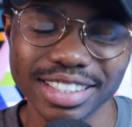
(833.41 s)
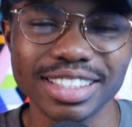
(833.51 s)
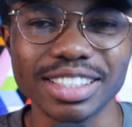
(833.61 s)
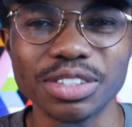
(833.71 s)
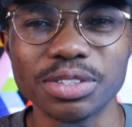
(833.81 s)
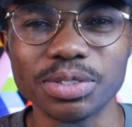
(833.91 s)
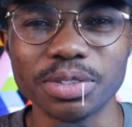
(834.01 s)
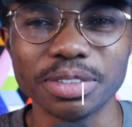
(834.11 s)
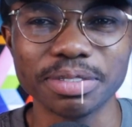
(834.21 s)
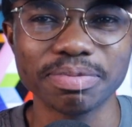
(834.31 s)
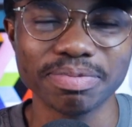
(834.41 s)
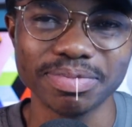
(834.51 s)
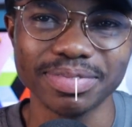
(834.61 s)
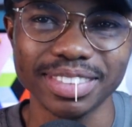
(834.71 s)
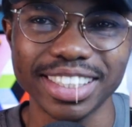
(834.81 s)
See you soon.
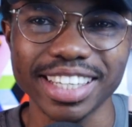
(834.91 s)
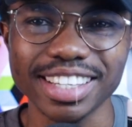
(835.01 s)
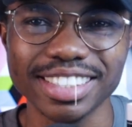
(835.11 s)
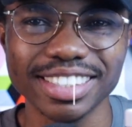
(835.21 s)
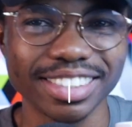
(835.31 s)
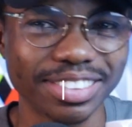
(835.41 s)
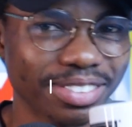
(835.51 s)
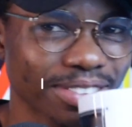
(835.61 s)
Cheers.